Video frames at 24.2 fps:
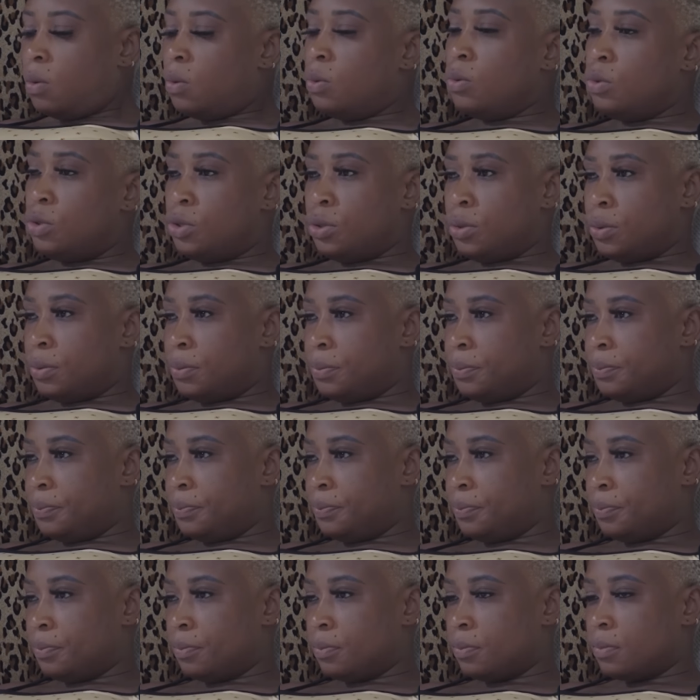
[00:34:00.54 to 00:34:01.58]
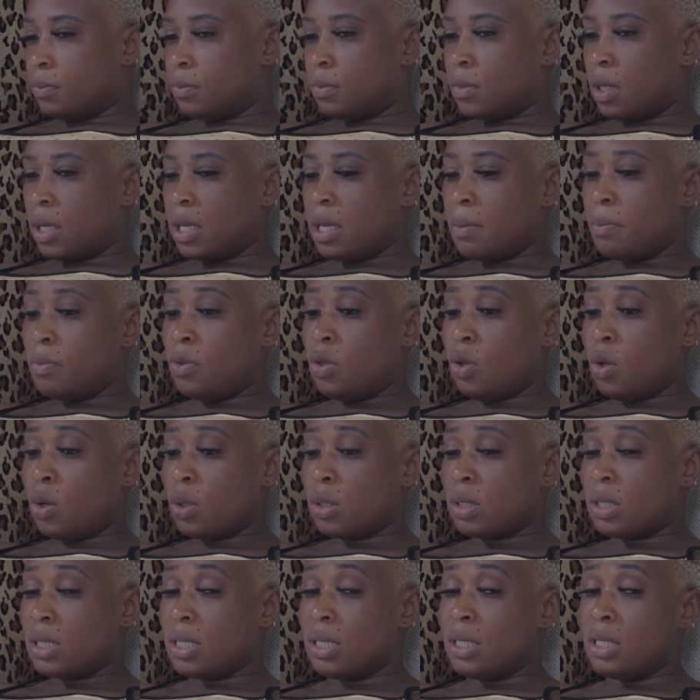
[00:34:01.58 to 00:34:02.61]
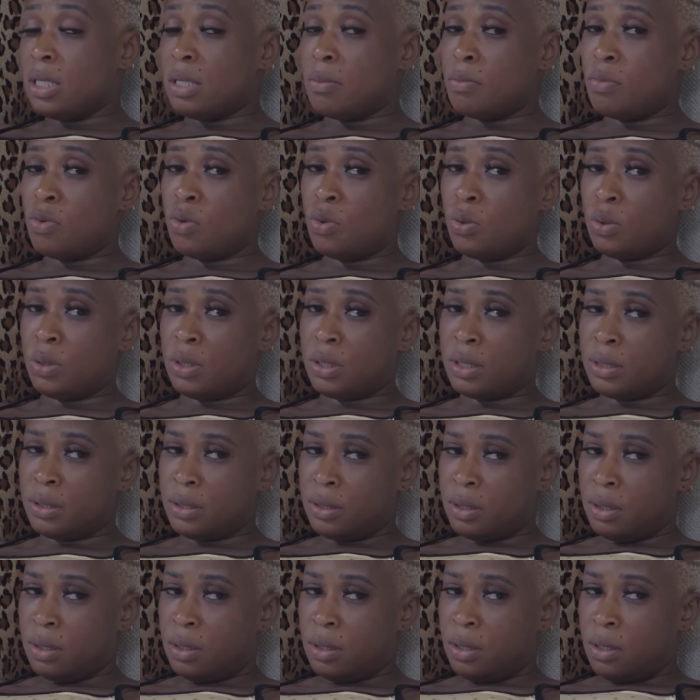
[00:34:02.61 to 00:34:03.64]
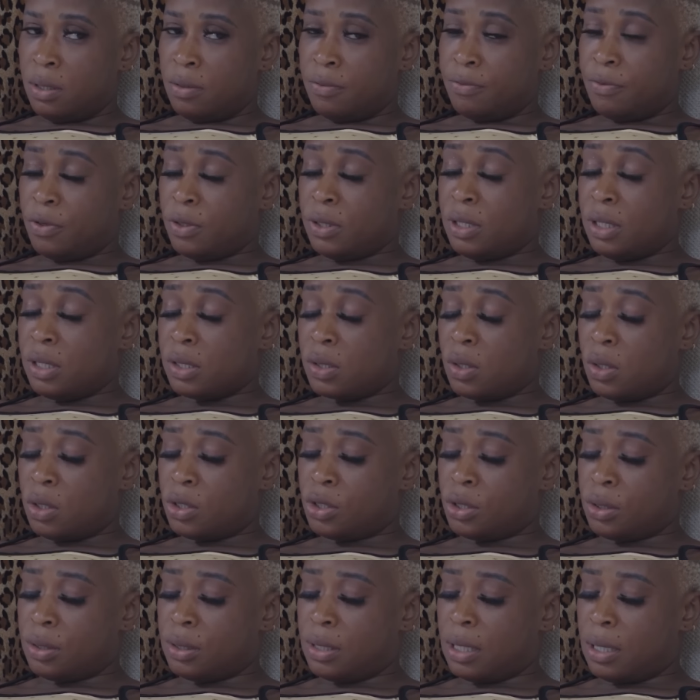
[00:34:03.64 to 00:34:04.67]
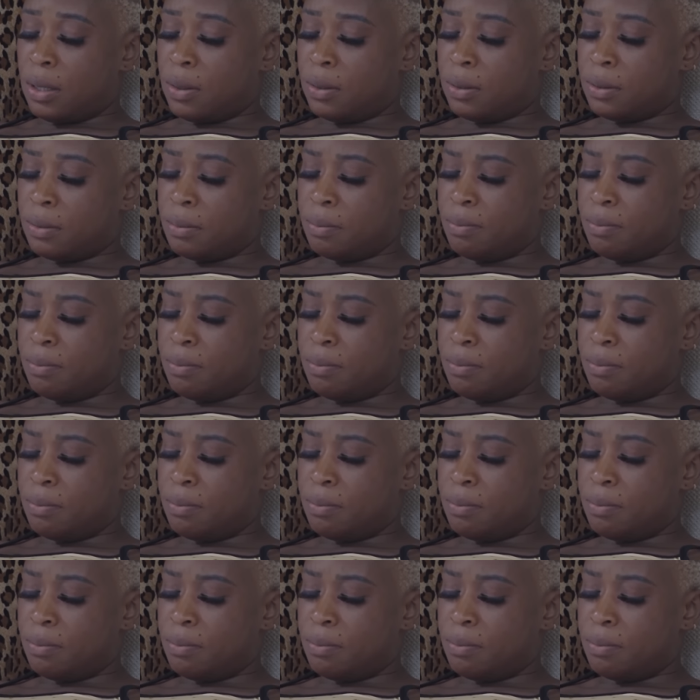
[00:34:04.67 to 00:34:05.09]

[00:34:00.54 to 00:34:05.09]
Uju, I am not in the mood for discussion now.